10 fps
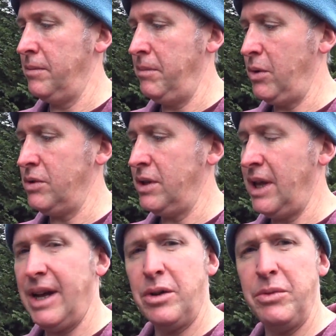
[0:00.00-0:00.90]
mount that
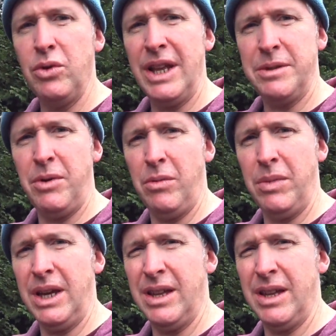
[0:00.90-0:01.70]
I had on my last mountain bike,